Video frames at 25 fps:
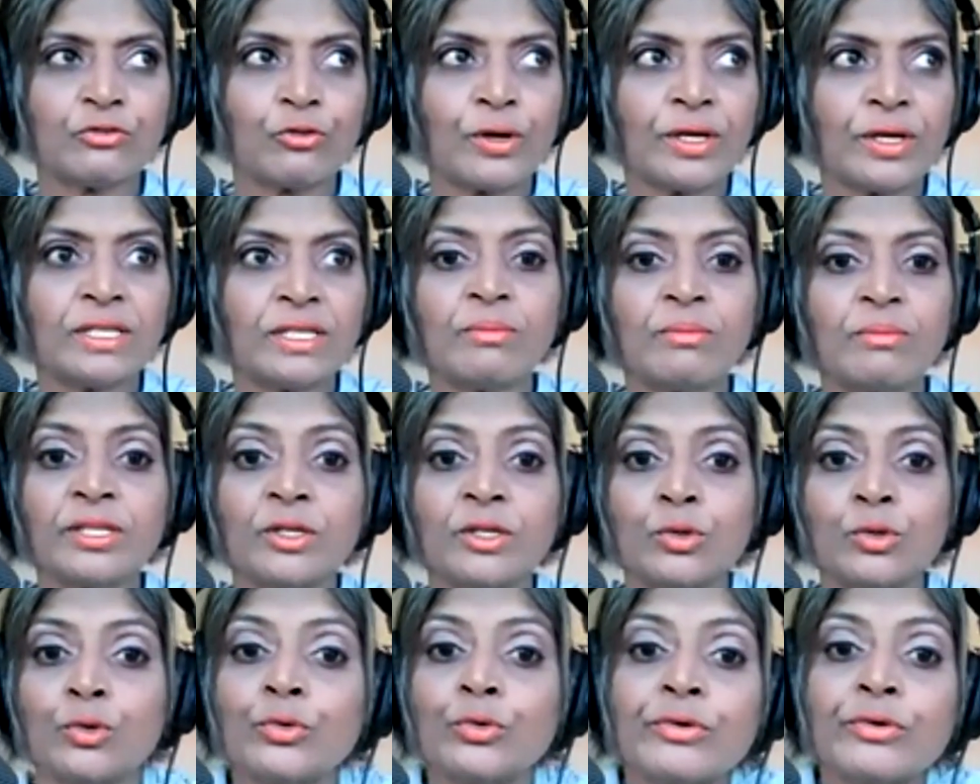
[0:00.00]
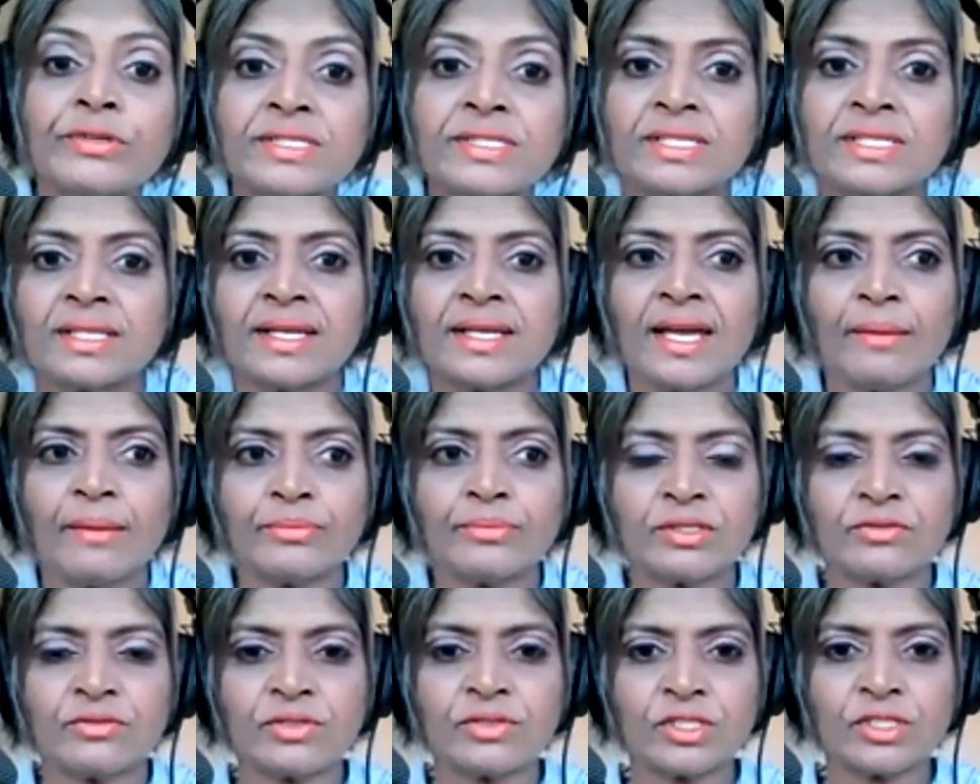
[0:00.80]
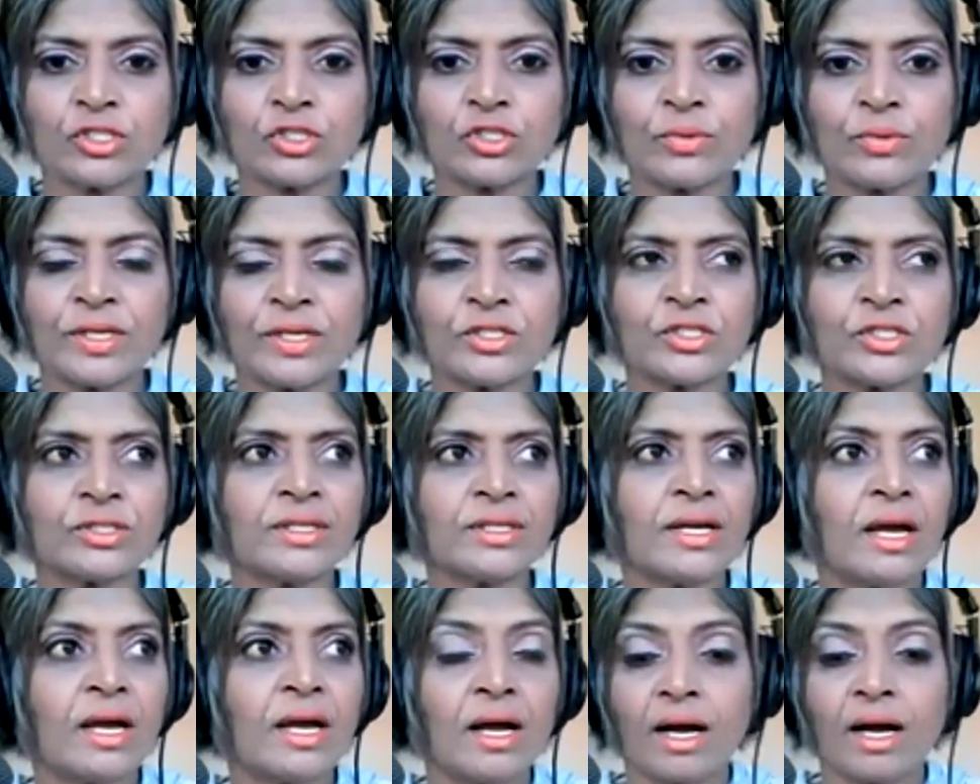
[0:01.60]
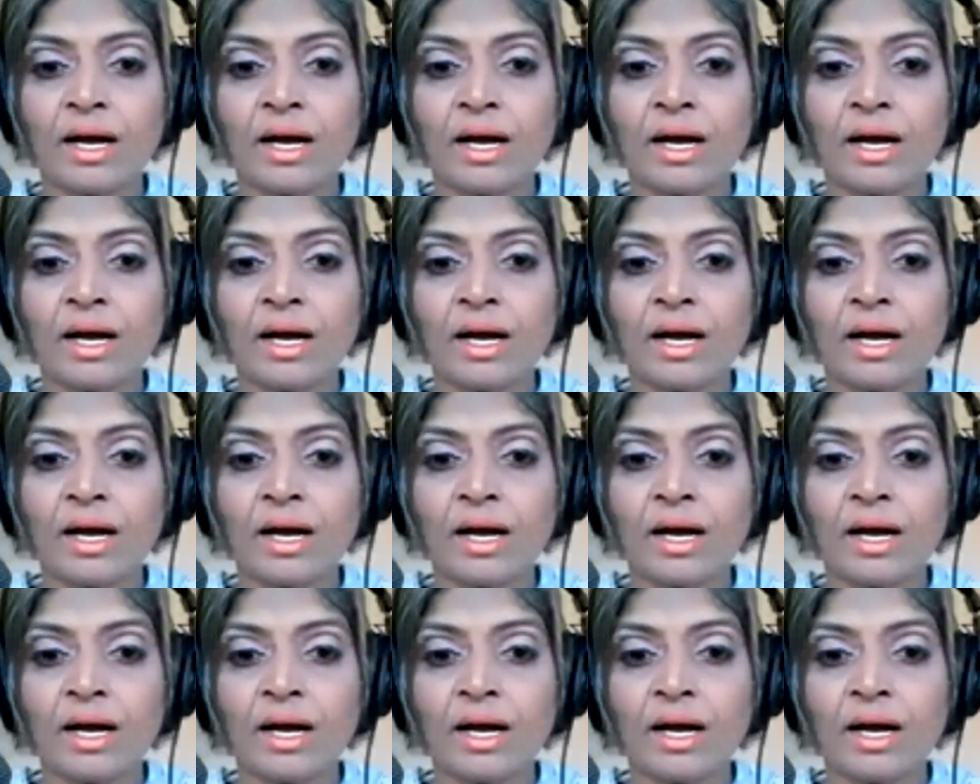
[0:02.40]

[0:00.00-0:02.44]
for anybody who is in a captive situation.